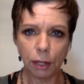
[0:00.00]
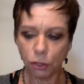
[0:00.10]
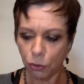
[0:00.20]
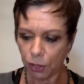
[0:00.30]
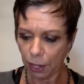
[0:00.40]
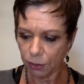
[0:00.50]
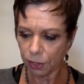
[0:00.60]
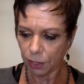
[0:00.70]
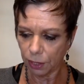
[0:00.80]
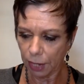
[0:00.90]

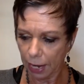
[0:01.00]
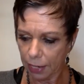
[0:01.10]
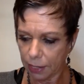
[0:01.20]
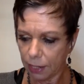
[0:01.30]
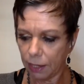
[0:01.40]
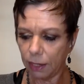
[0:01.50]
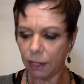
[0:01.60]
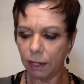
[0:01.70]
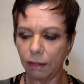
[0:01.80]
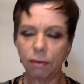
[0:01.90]

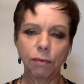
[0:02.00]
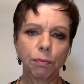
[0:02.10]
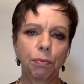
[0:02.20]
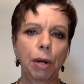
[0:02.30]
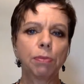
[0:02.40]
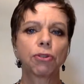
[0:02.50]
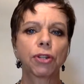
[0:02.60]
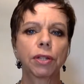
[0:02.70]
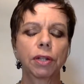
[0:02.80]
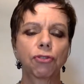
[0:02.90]
2018 published
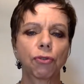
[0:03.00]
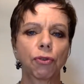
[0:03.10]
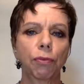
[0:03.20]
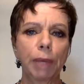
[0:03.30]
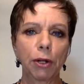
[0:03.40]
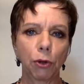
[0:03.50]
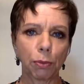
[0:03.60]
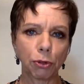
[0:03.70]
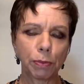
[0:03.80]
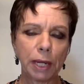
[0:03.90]
in the Journal of Medical
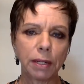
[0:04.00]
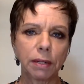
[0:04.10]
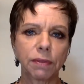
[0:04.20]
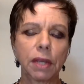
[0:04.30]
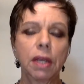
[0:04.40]
Perspectives.